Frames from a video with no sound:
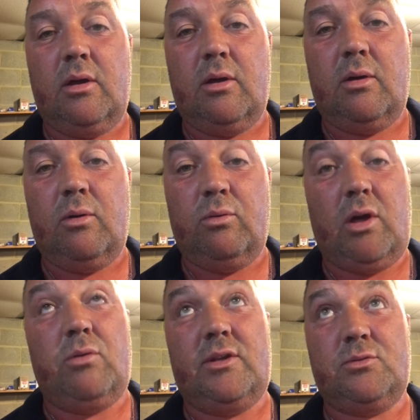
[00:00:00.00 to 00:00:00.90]
Uh,
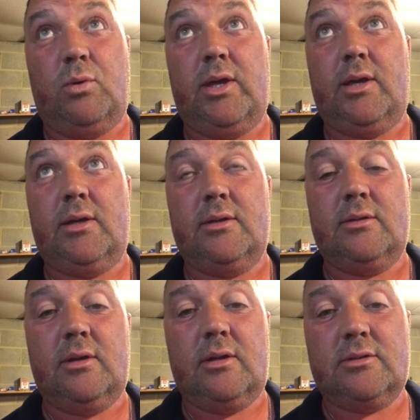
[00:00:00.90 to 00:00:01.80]
although this week,
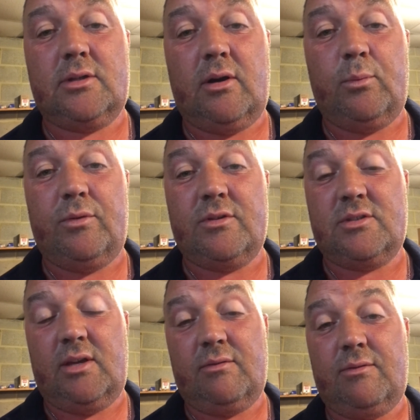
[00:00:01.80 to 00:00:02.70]
uh, starting with
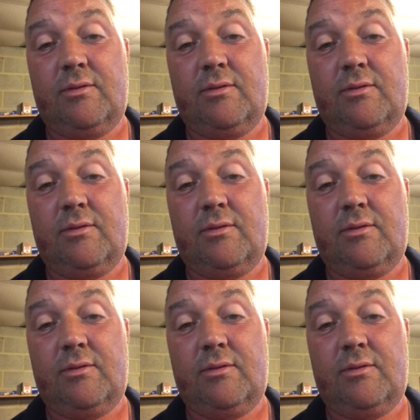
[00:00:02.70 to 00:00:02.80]
the 6th